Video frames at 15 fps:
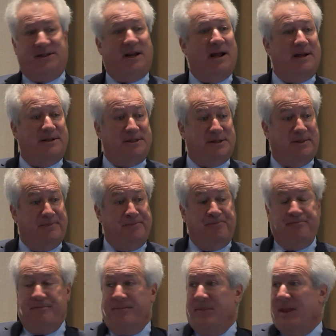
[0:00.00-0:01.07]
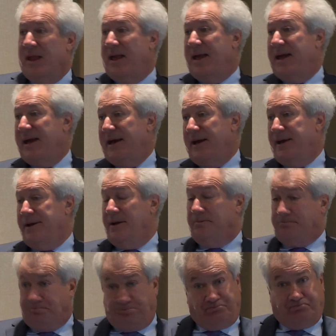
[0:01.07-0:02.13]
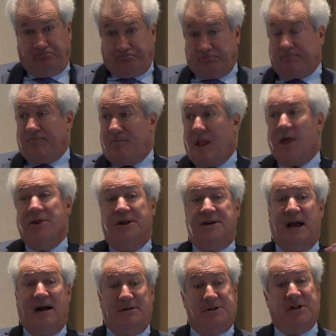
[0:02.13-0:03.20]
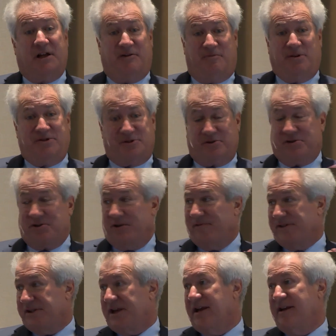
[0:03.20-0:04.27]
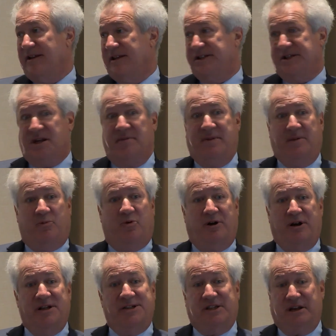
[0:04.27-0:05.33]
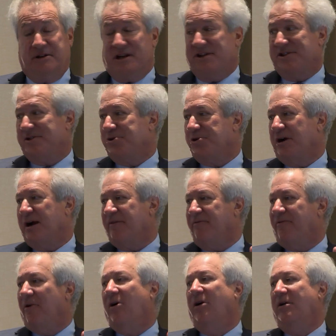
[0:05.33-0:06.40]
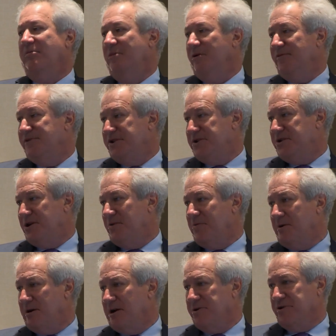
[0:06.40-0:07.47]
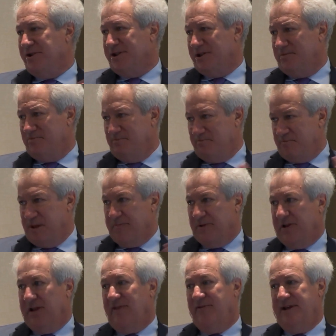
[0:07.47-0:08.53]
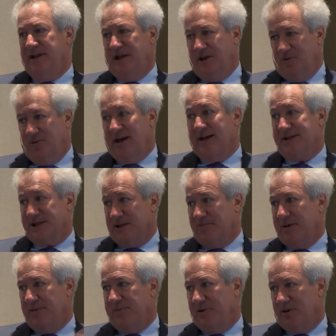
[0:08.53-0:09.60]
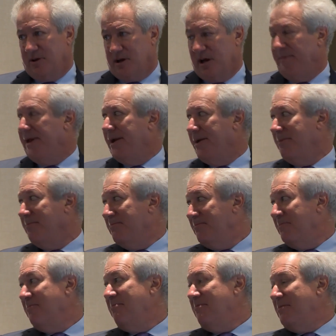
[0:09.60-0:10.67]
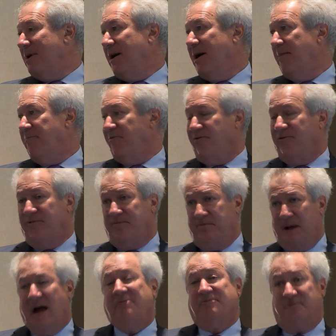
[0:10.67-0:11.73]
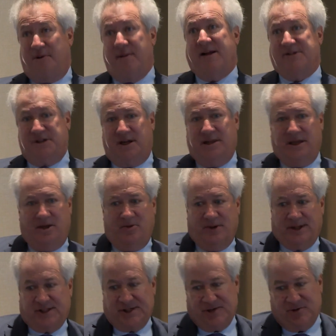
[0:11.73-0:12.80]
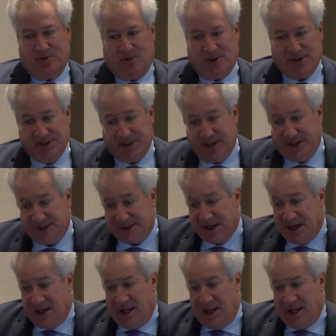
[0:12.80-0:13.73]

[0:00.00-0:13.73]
States. And the downside of Postal Service data, and this is going to be important, is it doesn't track foreign moves. So countries, people leaving the US and people coming from outside the US into our cities.